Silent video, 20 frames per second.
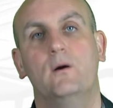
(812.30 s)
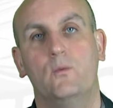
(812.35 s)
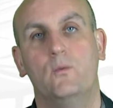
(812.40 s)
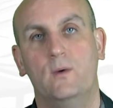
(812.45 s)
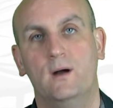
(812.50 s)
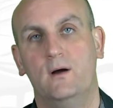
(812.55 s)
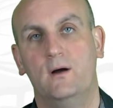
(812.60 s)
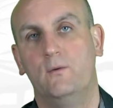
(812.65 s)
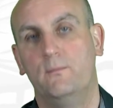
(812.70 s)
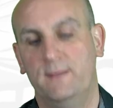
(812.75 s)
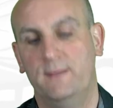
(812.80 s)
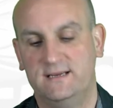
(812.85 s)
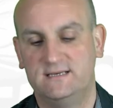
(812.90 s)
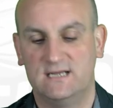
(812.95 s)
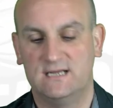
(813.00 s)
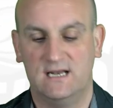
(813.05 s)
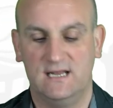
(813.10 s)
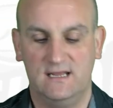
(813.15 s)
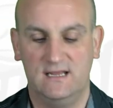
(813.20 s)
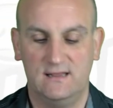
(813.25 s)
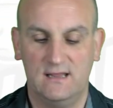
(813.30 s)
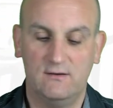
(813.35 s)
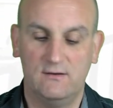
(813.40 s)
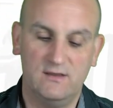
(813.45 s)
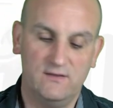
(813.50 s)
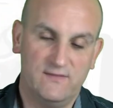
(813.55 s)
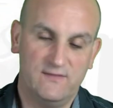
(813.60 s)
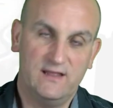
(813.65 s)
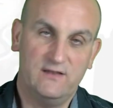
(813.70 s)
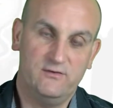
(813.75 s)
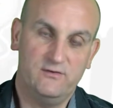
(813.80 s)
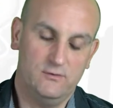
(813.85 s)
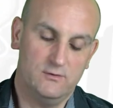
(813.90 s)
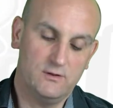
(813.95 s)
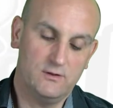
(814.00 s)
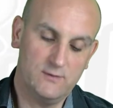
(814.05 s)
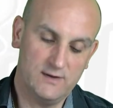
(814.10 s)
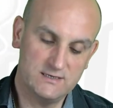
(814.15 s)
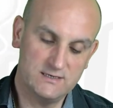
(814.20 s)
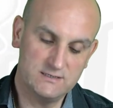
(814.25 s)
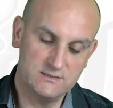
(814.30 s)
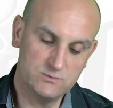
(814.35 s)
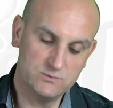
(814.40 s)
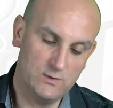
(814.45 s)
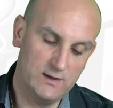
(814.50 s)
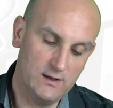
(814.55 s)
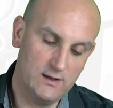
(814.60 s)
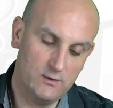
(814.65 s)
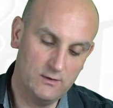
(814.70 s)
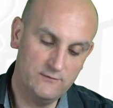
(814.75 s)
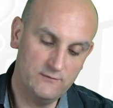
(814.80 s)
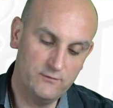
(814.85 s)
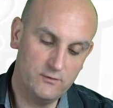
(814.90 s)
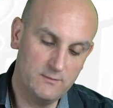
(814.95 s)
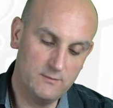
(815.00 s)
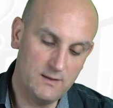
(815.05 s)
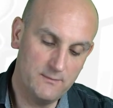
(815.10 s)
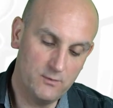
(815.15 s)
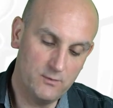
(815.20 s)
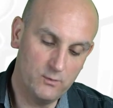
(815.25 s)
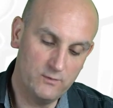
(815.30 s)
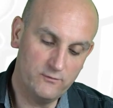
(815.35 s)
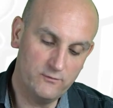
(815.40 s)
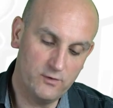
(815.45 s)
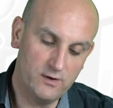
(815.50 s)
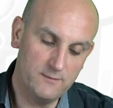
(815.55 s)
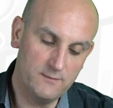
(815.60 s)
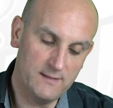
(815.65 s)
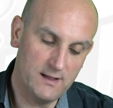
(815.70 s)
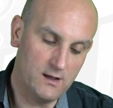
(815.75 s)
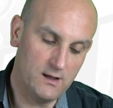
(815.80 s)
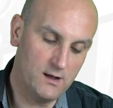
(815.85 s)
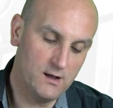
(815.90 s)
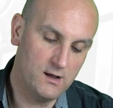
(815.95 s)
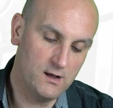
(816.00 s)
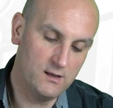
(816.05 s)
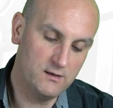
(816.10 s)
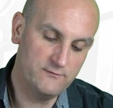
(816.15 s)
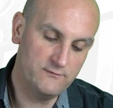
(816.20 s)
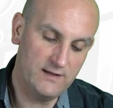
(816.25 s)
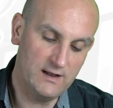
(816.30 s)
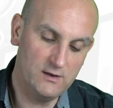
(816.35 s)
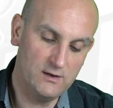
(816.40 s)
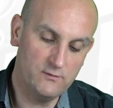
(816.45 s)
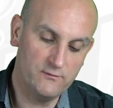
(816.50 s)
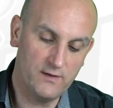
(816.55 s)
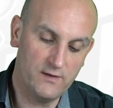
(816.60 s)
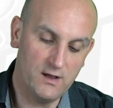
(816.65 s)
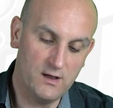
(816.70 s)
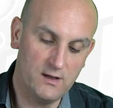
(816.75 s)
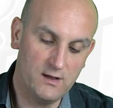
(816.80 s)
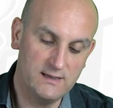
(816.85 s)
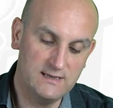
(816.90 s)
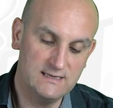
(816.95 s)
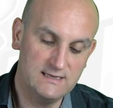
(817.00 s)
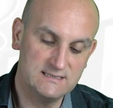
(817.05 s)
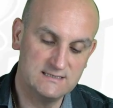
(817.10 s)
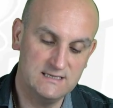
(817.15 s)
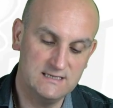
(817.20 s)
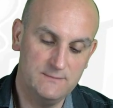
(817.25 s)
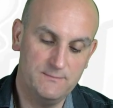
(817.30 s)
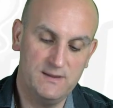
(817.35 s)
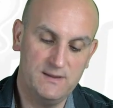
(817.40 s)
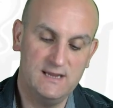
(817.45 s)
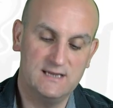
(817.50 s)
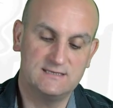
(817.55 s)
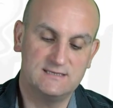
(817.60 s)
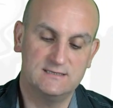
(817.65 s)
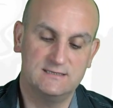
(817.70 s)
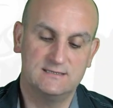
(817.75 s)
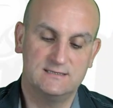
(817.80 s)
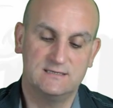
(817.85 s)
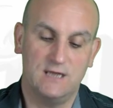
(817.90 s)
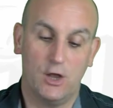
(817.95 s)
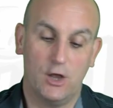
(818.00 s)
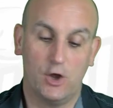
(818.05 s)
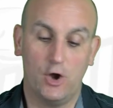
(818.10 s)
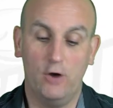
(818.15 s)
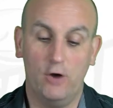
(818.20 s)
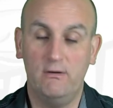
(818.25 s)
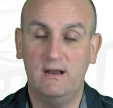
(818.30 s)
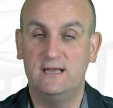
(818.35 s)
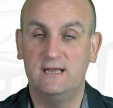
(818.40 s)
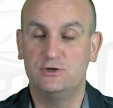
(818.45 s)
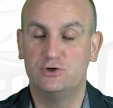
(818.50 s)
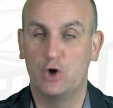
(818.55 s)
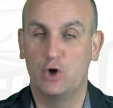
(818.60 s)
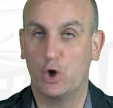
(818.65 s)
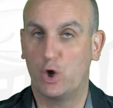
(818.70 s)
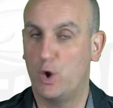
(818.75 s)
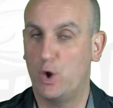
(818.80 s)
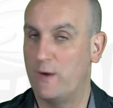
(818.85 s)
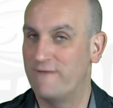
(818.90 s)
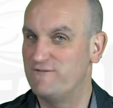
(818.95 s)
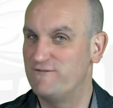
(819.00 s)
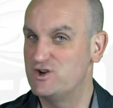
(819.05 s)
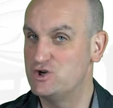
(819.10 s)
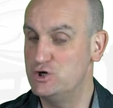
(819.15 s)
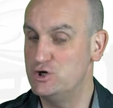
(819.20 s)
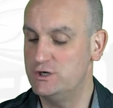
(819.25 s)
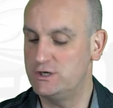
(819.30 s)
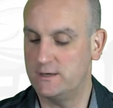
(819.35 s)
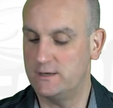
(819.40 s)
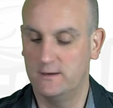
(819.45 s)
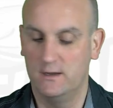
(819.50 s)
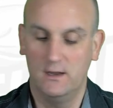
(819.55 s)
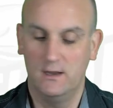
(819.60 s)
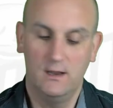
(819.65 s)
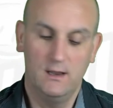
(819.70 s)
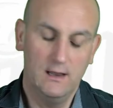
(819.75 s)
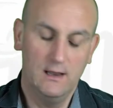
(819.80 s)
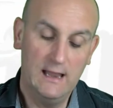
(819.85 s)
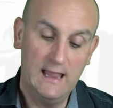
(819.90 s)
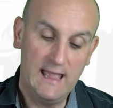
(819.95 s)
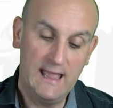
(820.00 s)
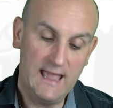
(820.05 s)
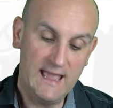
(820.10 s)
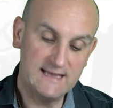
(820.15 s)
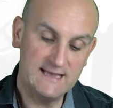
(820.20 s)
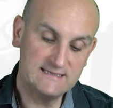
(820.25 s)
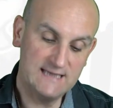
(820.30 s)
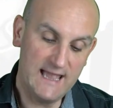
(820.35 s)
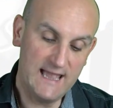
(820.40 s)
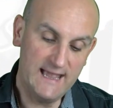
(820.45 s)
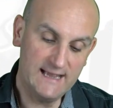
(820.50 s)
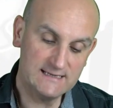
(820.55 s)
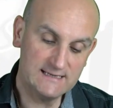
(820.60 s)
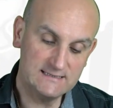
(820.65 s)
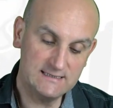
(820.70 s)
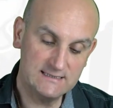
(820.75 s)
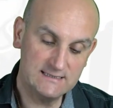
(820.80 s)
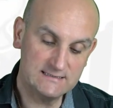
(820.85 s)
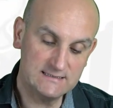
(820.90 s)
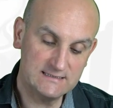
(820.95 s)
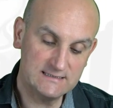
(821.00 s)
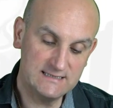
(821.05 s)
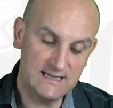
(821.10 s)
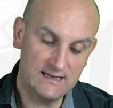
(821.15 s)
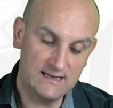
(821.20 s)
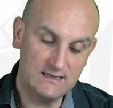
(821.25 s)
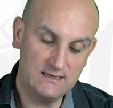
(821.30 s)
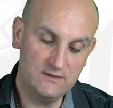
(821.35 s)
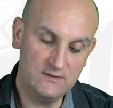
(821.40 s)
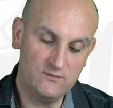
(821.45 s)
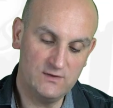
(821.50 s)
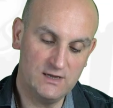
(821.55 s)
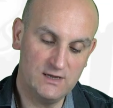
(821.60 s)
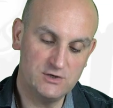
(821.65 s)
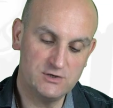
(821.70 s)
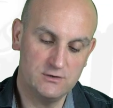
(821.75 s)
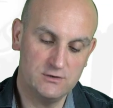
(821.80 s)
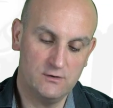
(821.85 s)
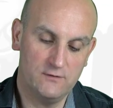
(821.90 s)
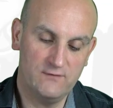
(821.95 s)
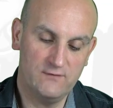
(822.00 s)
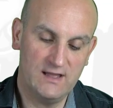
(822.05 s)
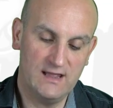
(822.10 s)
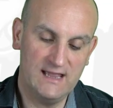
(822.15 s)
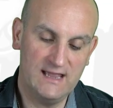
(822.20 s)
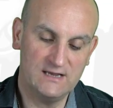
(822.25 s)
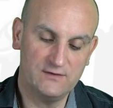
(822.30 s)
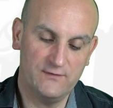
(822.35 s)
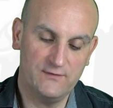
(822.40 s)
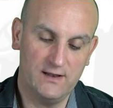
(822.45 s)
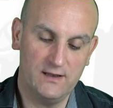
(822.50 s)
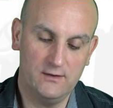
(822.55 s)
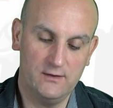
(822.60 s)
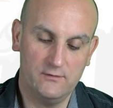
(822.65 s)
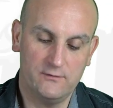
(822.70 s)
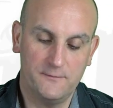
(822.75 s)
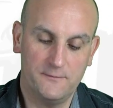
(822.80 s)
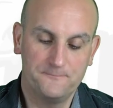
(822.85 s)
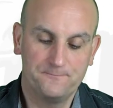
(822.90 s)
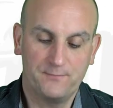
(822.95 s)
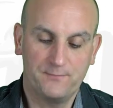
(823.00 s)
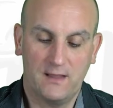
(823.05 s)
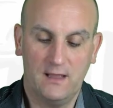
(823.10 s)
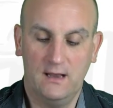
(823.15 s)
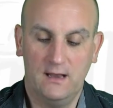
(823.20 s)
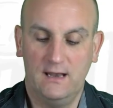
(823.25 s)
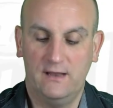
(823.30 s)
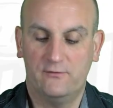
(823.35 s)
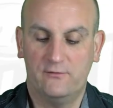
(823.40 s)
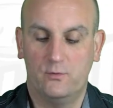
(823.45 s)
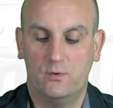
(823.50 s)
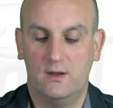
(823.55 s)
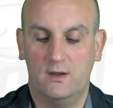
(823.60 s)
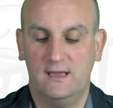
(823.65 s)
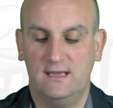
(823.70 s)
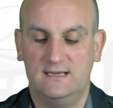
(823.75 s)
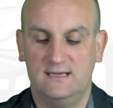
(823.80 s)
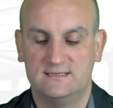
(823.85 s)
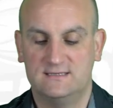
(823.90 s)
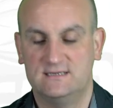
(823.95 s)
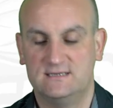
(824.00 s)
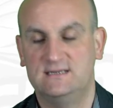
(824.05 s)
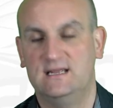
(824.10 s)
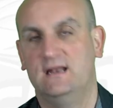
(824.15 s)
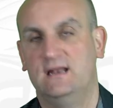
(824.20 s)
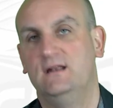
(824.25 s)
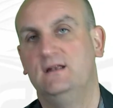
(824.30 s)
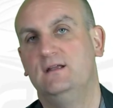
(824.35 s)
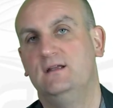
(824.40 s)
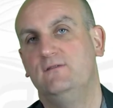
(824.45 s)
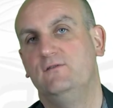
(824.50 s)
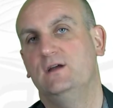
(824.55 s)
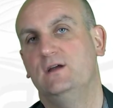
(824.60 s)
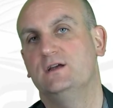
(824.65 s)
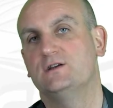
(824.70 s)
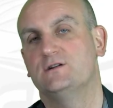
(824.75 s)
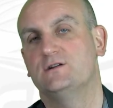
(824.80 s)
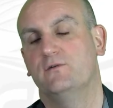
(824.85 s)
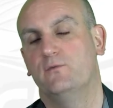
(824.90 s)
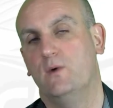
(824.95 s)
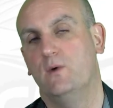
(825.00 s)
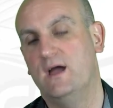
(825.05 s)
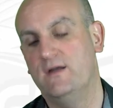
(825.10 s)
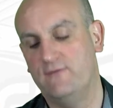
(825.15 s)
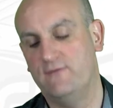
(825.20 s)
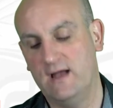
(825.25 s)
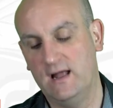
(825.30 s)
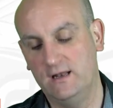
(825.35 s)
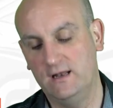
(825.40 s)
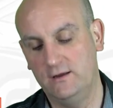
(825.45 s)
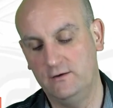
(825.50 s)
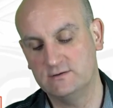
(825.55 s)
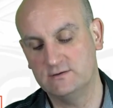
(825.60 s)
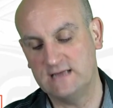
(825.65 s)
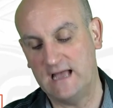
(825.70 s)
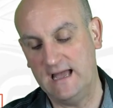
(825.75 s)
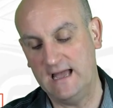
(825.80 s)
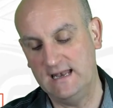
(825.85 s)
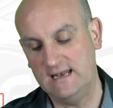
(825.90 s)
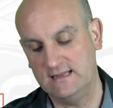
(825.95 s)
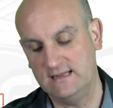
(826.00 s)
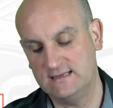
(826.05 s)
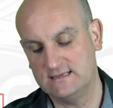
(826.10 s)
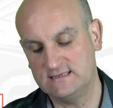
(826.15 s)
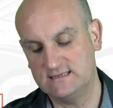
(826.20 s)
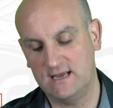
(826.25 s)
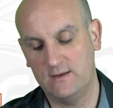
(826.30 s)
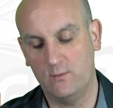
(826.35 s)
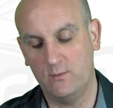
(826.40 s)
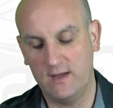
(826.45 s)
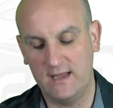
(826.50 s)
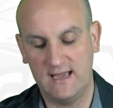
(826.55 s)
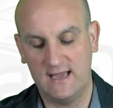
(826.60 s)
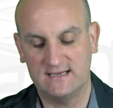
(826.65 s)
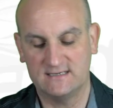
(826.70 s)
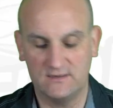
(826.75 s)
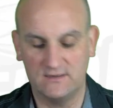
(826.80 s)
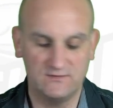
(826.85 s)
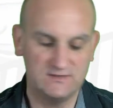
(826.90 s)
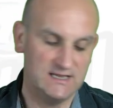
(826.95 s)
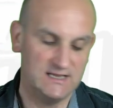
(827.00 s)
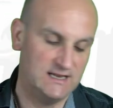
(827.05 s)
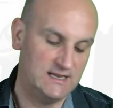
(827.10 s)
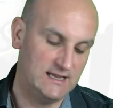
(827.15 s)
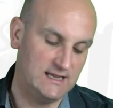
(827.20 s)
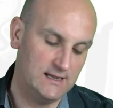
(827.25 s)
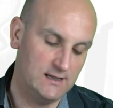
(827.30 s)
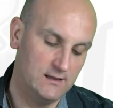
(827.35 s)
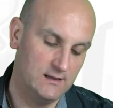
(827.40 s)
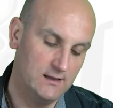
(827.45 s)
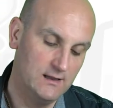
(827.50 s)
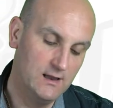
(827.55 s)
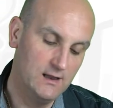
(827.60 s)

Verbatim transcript: Well, basically, they'll give that to you in the question as well. If you remember, we've already met r. The value of r is the Pearson's correlation coefficient. sx is the standard deviation of our x values. And sy is the standard deviation of y values. And in the same way, as I've said here,